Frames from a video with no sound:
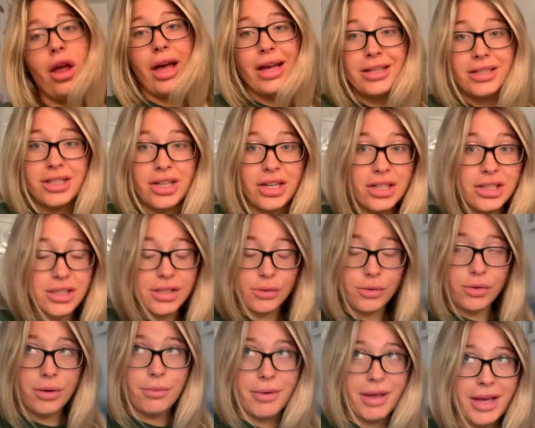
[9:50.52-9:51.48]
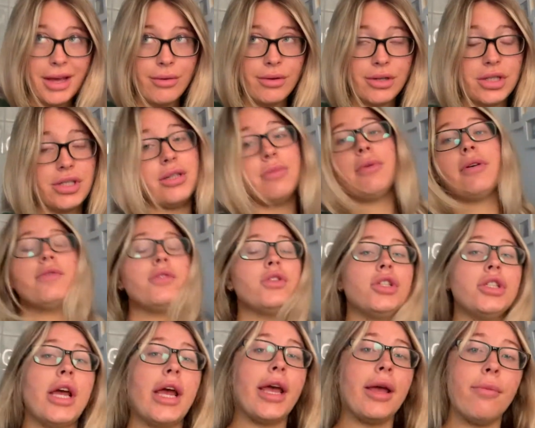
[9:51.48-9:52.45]
as dark as I want to be, which is a bit of a
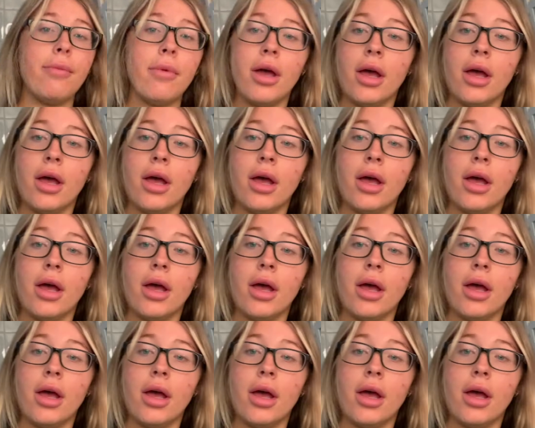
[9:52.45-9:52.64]
shame.